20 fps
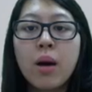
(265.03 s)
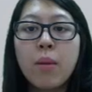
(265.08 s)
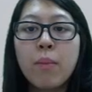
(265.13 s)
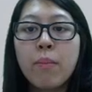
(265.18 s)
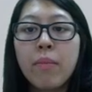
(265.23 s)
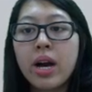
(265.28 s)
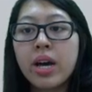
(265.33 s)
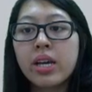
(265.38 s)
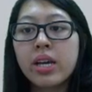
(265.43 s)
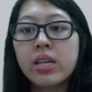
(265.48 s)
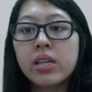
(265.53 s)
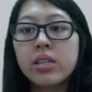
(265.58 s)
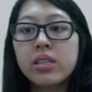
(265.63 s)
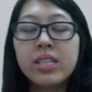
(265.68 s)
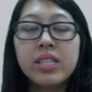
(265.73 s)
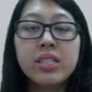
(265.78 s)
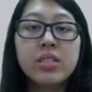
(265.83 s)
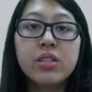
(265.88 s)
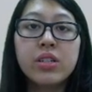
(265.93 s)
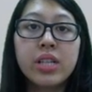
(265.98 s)
My
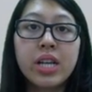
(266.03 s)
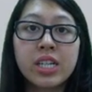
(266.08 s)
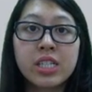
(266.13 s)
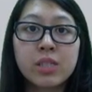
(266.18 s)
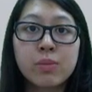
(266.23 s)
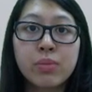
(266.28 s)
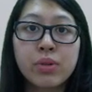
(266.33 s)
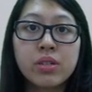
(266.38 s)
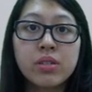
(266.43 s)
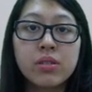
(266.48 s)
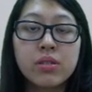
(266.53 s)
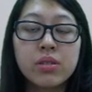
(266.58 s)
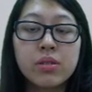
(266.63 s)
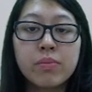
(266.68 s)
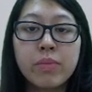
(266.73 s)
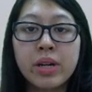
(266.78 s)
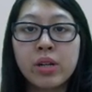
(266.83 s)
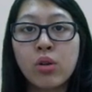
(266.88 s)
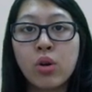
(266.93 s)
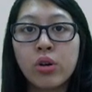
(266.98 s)
legal experts,
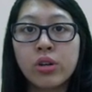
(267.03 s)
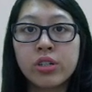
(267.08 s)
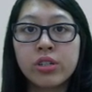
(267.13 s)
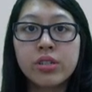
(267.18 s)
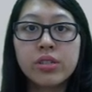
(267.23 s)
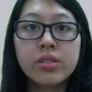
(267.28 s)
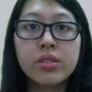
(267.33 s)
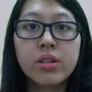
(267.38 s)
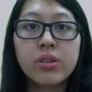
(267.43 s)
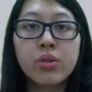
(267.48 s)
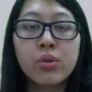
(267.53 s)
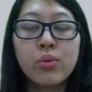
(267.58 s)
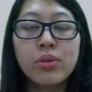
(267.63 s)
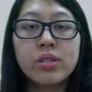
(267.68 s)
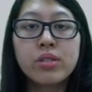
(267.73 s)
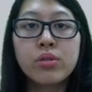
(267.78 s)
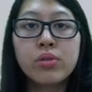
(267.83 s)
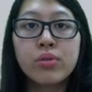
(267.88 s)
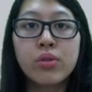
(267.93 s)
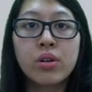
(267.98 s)
my lawyers, are the
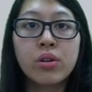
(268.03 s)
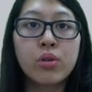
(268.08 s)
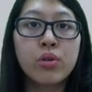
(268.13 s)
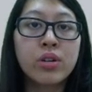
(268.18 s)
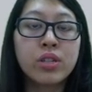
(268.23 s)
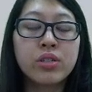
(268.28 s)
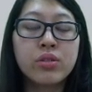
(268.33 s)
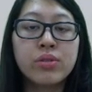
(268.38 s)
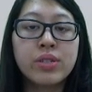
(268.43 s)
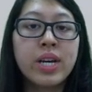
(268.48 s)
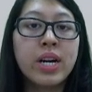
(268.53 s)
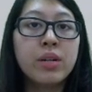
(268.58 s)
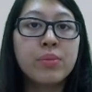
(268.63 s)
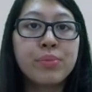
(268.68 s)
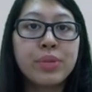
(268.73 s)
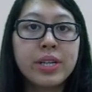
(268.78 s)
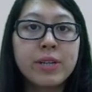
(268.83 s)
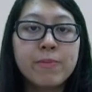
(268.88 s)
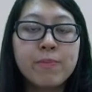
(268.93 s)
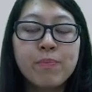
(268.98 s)
ones who are going to tell
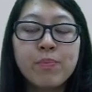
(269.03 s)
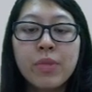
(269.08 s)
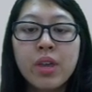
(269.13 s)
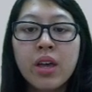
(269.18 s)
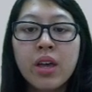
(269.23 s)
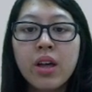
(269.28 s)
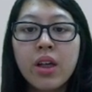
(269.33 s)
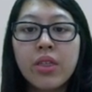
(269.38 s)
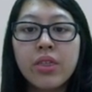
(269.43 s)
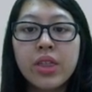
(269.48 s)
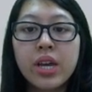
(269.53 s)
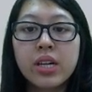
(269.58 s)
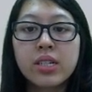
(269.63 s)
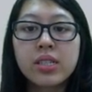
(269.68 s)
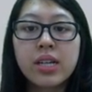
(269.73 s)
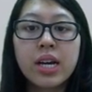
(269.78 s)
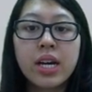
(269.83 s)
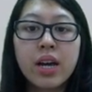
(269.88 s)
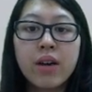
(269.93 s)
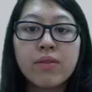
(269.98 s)
me that
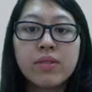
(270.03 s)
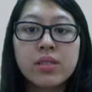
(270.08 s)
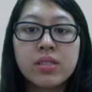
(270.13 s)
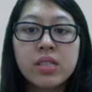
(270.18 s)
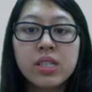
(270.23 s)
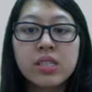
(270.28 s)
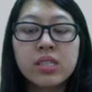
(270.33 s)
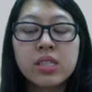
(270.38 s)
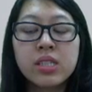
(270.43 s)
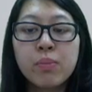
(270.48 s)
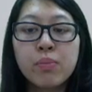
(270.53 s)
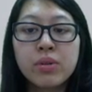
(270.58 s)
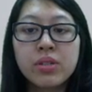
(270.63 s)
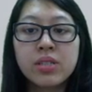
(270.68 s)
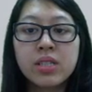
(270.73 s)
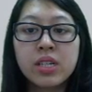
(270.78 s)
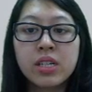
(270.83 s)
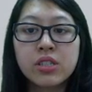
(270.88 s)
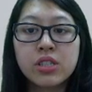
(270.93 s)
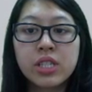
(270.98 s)
I have a
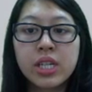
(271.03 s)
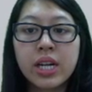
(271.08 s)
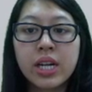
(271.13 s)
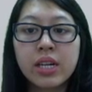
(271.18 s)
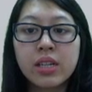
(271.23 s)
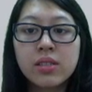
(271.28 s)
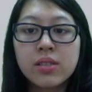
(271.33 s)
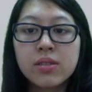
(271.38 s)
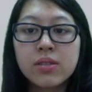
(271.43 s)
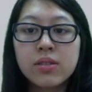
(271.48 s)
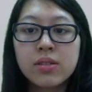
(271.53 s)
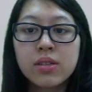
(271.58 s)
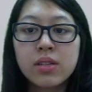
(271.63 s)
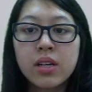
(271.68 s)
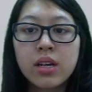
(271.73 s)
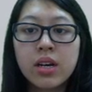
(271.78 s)
60% chance